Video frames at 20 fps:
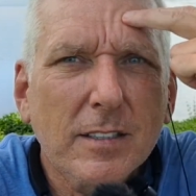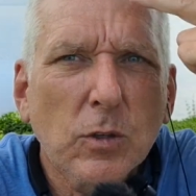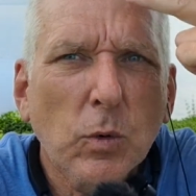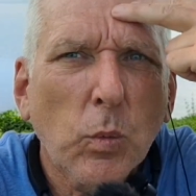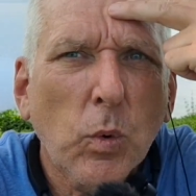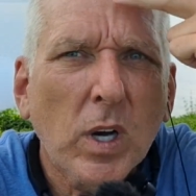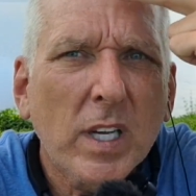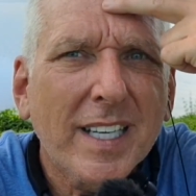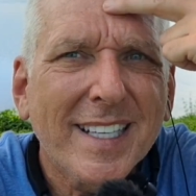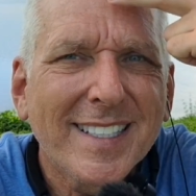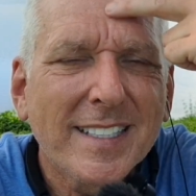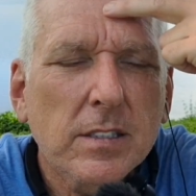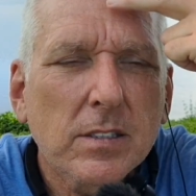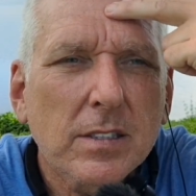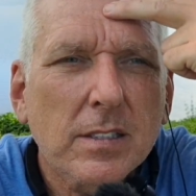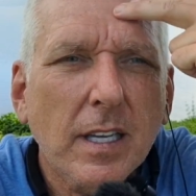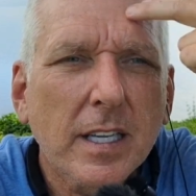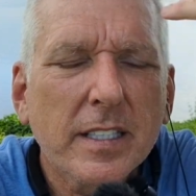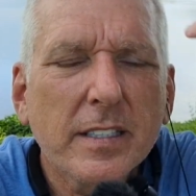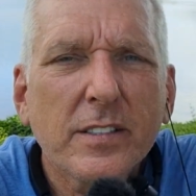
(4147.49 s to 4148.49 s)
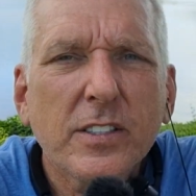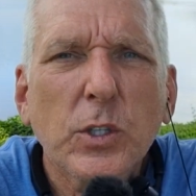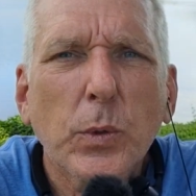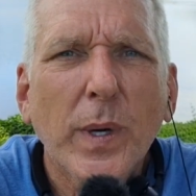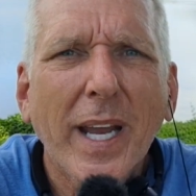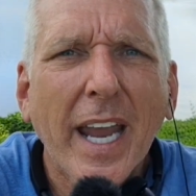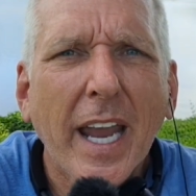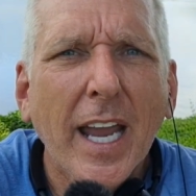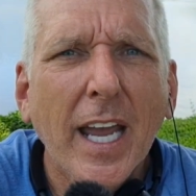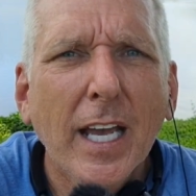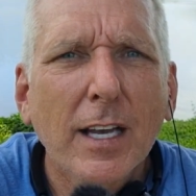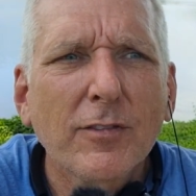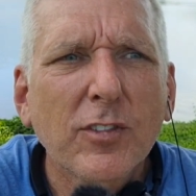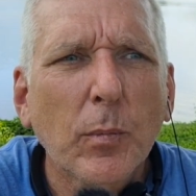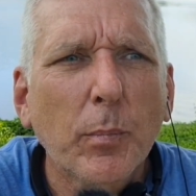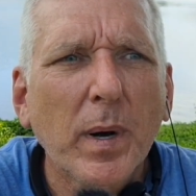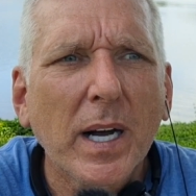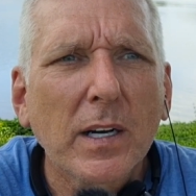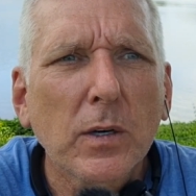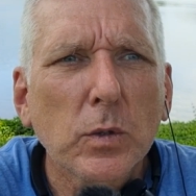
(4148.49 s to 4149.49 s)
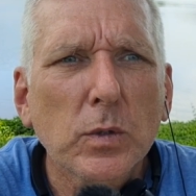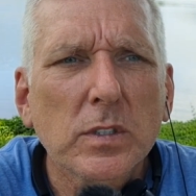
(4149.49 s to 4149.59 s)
What insights do we have about